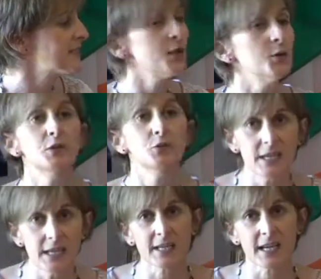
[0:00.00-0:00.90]
some
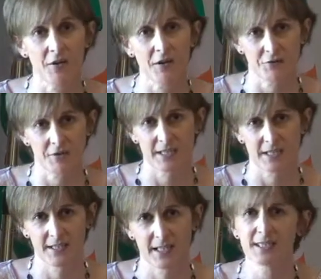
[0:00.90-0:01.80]
unique
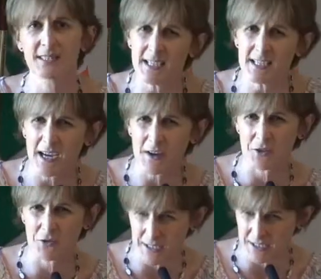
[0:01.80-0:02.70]
characteristics. And it's these
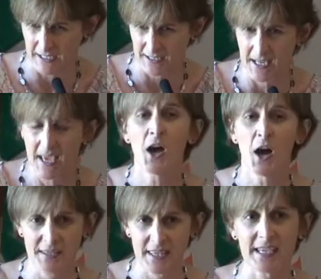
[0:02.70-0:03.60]
characteristics,
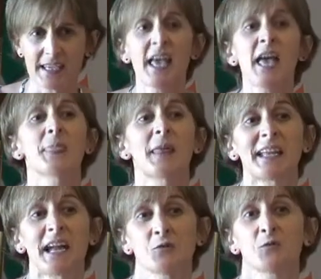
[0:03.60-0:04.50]
I think, that
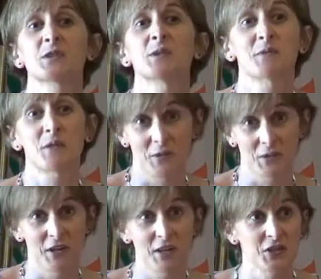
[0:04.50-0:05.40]
account for some of the
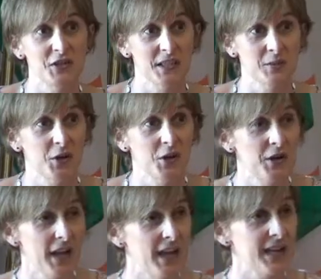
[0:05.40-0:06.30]
frustrations that were
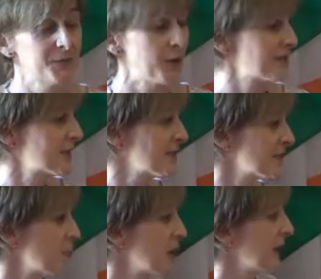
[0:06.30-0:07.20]
expressed
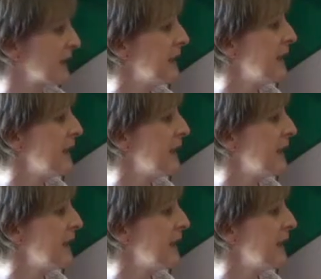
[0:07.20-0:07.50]
this morning.